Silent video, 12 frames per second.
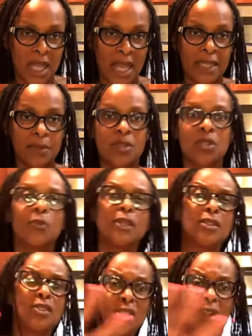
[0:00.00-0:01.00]
items so we can
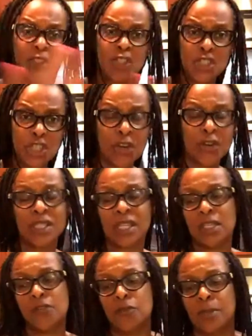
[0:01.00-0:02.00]
start sharing that
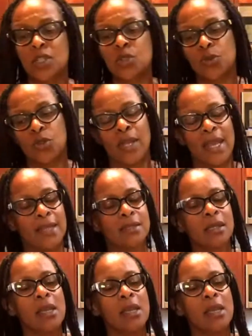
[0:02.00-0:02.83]
information with you guys.